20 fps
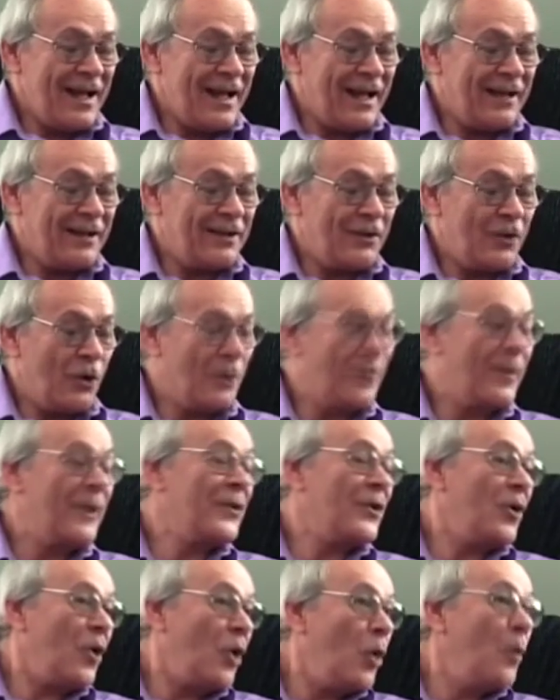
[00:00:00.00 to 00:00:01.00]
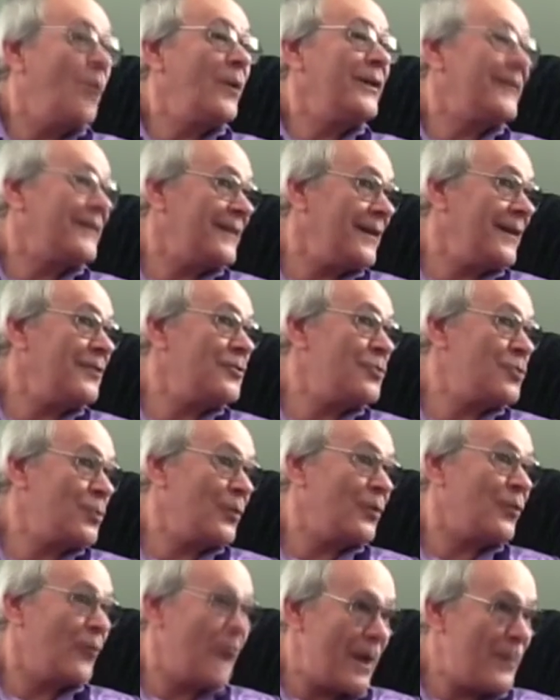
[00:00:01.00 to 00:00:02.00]
And her mother always said she
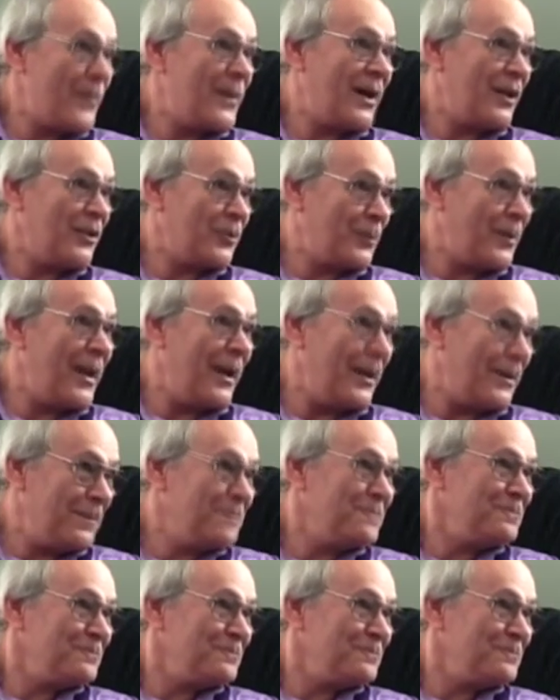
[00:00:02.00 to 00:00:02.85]
was Grandpa's pet.